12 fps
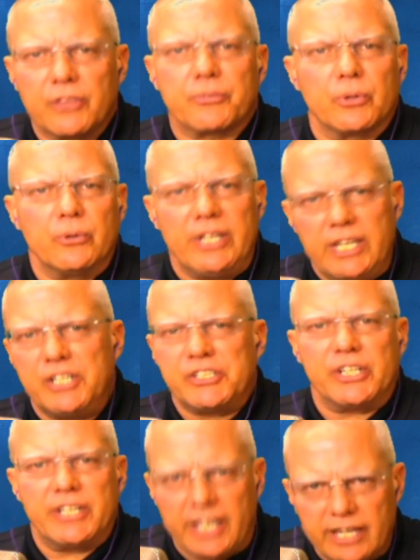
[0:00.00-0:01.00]
through
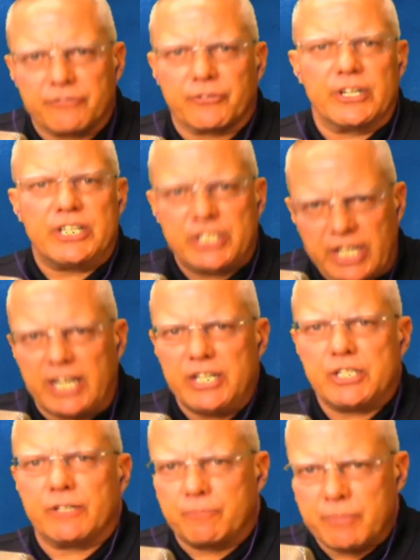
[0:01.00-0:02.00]
each and every
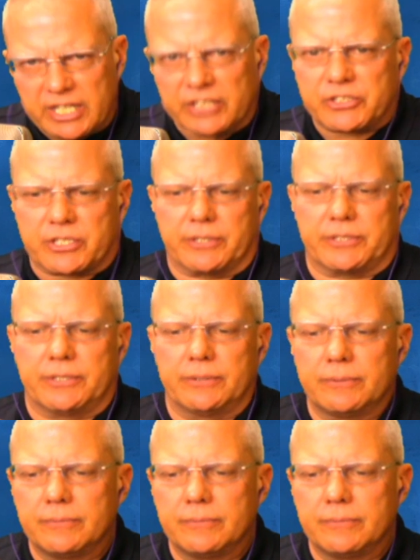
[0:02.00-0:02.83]
change of ministers,